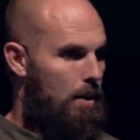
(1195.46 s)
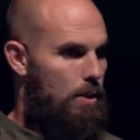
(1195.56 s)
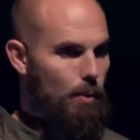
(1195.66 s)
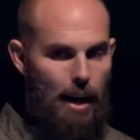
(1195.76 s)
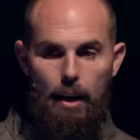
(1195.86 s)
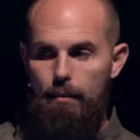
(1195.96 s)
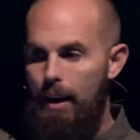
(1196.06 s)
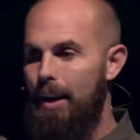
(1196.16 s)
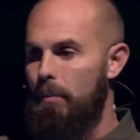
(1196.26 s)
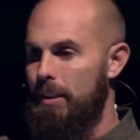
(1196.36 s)
So he had to
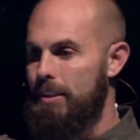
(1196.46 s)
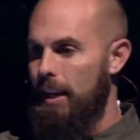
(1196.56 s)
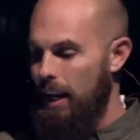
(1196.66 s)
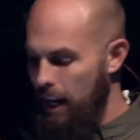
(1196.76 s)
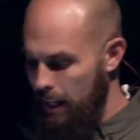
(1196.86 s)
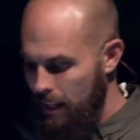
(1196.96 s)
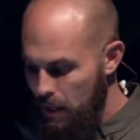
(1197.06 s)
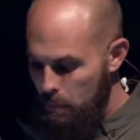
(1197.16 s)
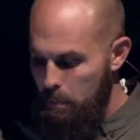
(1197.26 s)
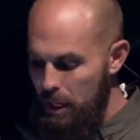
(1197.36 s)
write them and say, hey,
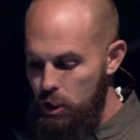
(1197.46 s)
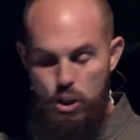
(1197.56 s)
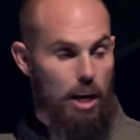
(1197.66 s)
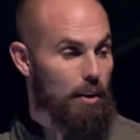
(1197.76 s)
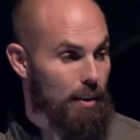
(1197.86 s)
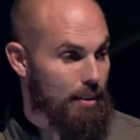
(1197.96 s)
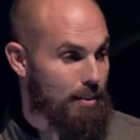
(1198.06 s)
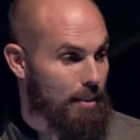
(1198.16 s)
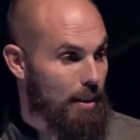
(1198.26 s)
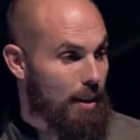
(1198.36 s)
be
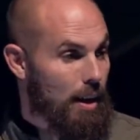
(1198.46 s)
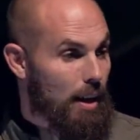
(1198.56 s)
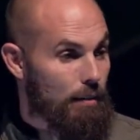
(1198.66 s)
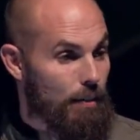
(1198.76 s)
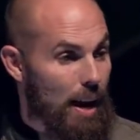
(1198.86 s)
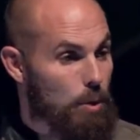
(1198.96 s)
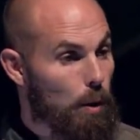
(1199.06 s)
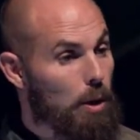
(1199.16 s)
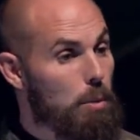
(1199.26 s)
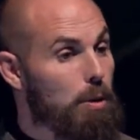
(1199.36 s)
generous. In fact, why
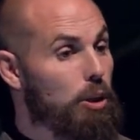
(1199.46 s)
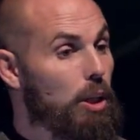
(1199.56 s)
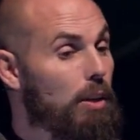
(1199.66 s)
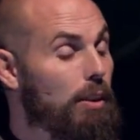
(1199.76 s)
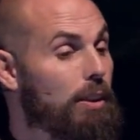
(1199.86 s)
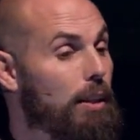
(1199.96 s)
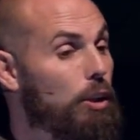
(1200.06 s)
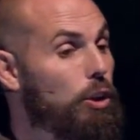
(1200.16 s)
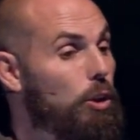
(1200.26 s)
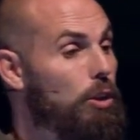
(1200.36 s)
don't you be generous like the
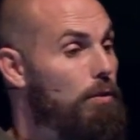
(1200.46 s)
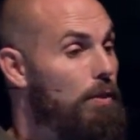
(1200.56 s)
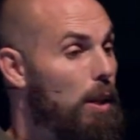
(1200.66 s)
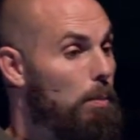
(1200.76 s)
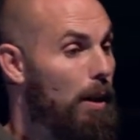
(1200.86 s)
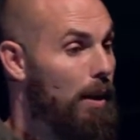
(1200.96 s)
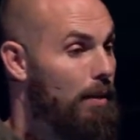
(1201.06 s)
church in Philippi?